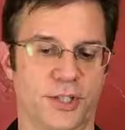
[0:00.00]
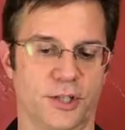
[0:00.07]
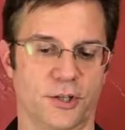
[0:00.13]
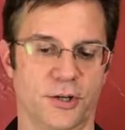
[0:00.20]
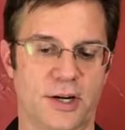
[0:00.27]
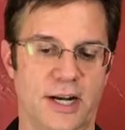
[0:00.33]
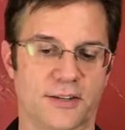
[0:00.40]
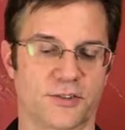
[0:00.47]

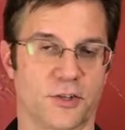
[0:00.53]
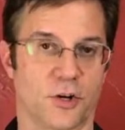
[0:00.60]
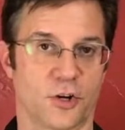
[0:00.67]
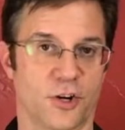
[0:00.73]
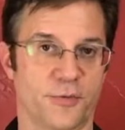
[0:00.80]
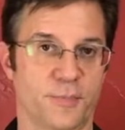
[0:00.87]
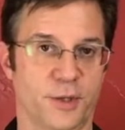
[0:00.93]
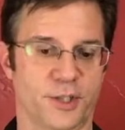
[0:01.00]
here has an
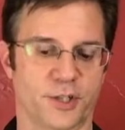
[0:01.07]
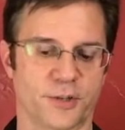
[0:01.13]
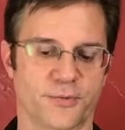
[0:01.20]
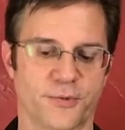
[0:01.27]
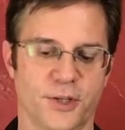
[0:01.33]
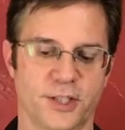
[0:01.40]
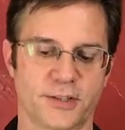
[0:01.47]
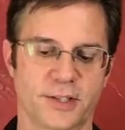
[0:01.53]
on-off button on the
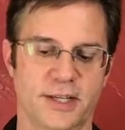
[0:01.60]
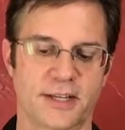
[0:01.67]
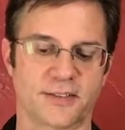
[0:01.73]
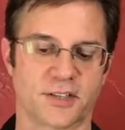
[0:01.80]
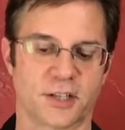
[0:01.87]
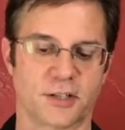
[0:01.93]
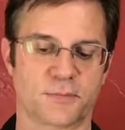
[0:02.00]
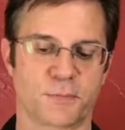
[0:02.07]
front. It has
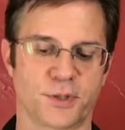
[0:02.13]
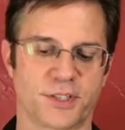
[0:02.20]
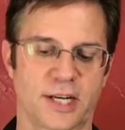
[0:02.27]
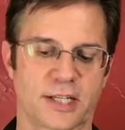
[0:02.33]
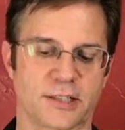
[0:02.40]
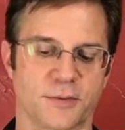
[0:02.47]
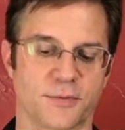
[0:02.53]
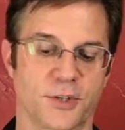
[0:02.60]
a
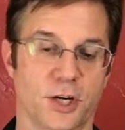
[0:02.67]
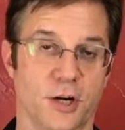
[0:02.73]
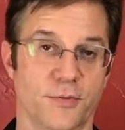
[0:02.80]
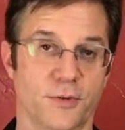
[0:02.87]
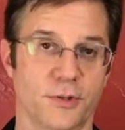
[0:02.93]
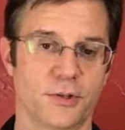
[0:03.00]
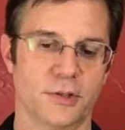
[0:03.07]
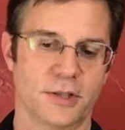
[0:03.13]
protective
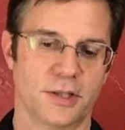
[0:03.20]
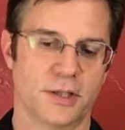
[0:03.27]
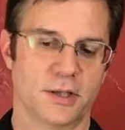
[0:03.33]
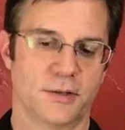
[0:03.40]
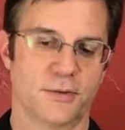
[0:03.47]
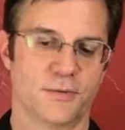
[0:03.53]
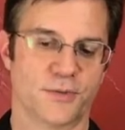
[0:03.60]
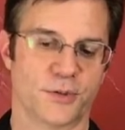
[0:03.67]
cover
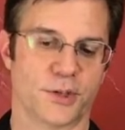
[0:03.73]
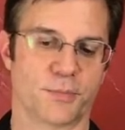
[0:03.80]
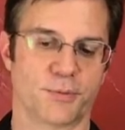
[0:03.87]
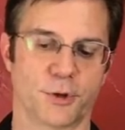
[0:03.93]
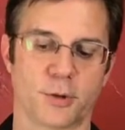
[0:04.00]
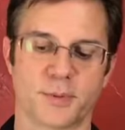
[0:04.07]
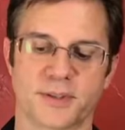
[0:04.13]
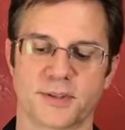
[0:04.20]
for the
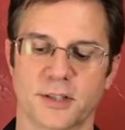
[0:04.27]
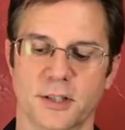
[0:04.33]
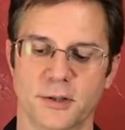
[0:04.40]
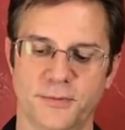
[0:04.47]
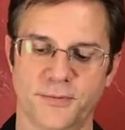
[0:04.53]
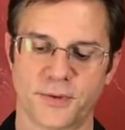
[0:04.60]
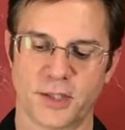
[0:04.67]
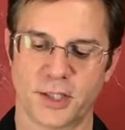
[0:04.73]
probe
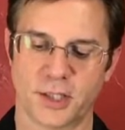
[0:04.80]
itself.